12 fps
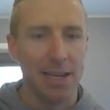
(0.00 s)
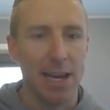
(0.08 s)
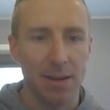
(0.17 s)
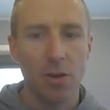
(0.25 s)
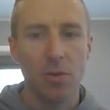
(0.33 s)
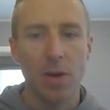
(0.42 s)

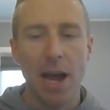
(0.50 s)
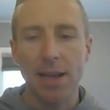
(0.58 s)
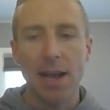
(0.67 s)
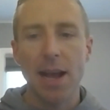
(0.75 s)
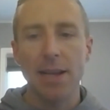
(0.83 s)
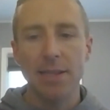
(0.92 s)
now. So
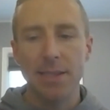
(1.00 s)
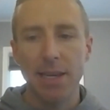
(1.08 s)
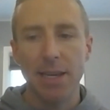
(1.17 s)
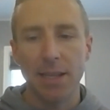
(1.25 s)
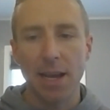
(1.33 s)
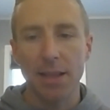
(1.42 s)
I, I
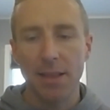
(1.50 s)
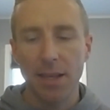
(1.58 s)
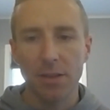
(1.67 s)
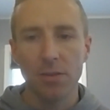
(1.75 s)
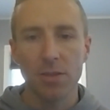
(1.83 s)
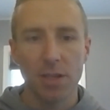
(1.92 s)
see it. I think
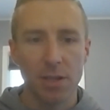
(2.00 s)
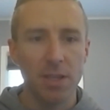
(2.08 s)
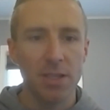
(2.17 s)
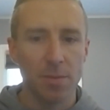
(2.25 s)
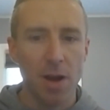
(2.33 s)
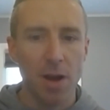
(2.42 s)
there's going to
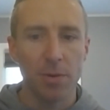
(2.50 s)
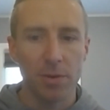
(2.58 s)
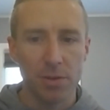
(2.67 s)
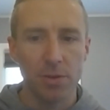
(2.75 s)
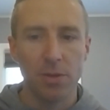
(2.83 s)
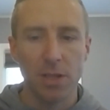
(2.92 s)
be some
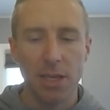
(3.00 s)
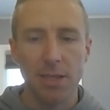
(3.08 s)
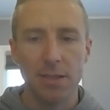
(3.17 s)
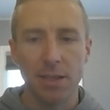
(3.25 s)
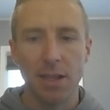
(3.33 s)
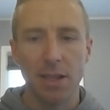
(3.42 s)

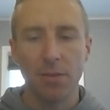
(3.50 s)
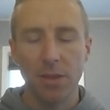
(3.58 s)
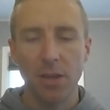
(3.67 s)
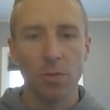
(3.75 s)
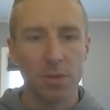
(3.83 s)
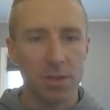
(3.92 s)
opportunities, and I don't
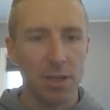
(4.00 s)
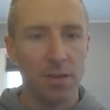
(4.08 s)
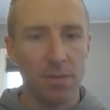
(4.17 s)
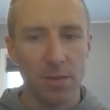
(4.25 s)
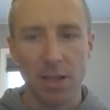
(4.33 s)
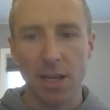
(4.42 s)
think we'll see
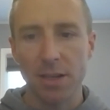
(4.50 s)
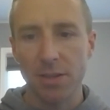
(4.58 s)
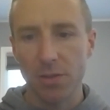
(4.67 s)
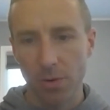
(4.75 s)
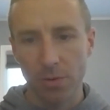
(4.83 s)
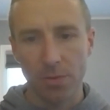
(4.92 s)
it for the
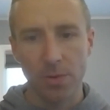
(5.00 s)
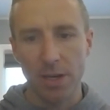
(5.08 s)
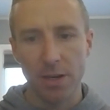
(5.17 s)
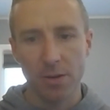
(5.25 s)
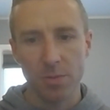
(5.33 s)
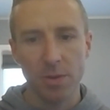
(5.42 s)
next two or
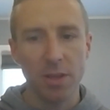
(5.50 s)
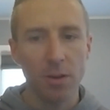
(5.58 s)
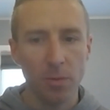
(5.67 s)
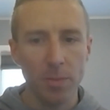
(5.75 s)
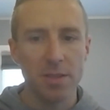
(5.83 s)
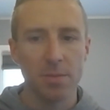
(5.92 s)
three years, but
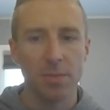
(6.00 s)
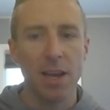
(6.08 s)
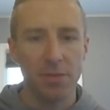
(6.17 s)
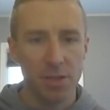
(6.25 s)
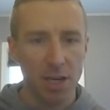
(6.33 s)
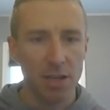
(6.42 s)
there will be some
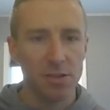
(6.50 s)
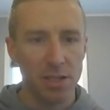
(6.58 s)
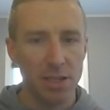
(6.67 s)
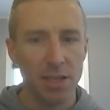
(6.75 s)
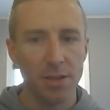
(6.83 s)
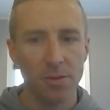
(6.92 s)
life
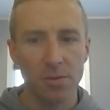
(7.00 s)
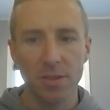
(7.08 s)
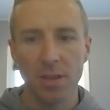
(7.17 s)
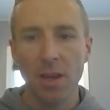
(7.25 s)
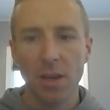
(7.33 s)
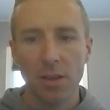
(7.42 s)
changing
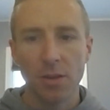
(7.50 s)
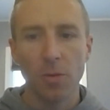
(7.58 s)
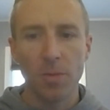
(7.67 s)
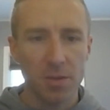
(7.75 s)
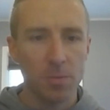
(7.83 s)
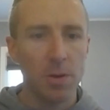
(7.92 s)
deals. There
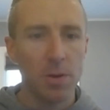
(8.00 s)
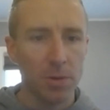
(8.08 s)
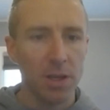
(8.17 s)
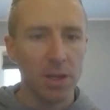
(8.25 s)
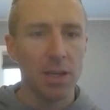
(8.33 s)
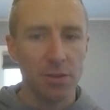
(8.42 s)
will be some
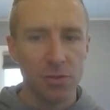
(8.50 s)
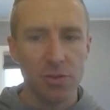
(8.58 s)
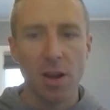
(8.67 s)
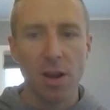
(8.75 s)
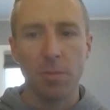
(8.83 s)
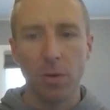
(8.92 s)
people that get in
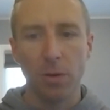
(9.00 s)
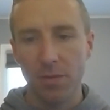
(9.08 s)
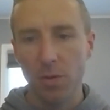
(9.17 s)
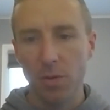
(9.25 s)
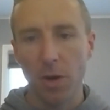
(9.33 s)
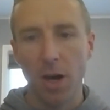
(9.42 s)
trouble.
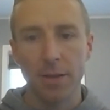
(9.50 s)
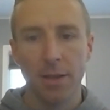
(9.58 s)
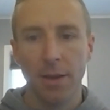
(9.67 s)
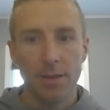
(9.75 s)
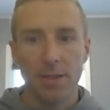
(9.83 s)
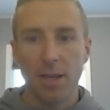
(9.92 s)
If you
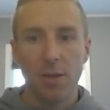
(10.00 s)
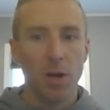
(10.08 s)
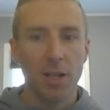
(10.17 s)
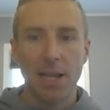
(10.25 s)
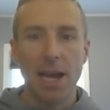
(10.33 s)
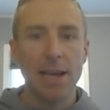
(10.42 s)
bought, let's say you
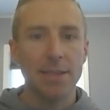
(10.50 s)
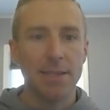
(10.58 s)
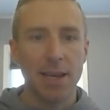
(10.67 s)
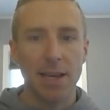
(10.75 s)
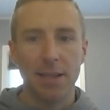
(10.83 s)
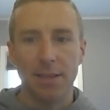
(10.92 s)
bought an
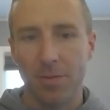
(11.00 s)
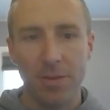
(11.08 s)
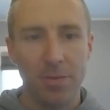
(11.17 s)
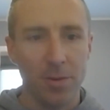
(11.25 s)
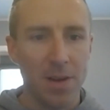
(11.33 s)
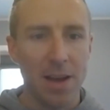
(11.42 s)
asset
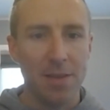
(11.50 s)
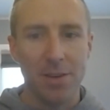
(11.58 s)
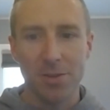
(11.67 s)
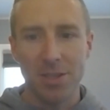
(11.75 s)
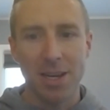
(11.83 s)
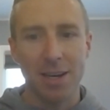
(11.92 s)
three, four, five
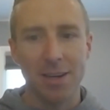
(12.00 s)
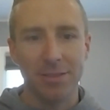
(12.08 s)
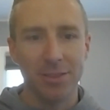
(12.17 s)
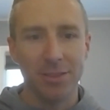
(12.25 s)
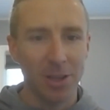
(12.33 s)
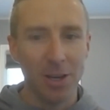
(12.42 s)
years
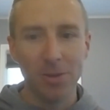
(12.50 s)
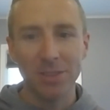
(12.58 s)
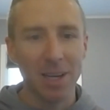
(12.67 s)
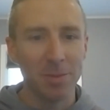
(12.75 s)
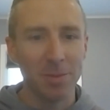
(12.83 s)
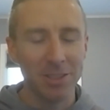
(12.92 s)
ago, your
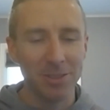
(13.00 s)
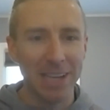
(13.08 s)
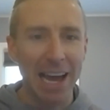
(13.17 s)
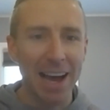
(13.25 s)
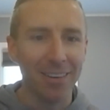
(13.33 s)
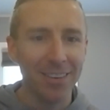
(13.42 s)
loan's coming due
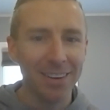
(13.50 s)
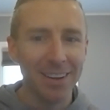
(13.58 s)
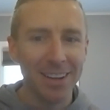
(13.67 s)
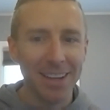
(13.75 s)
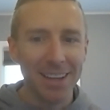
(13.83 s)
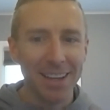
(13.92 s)
now,
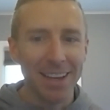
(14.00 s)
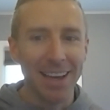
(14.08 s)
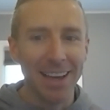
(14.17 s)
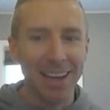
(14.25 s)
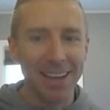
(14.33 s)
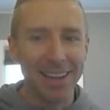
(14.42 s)

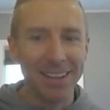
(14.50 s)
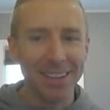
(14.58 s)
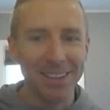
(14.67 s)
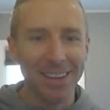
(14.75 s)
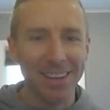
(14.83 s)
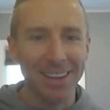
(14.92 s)

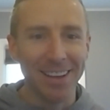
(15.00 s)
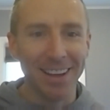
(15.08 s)
and it's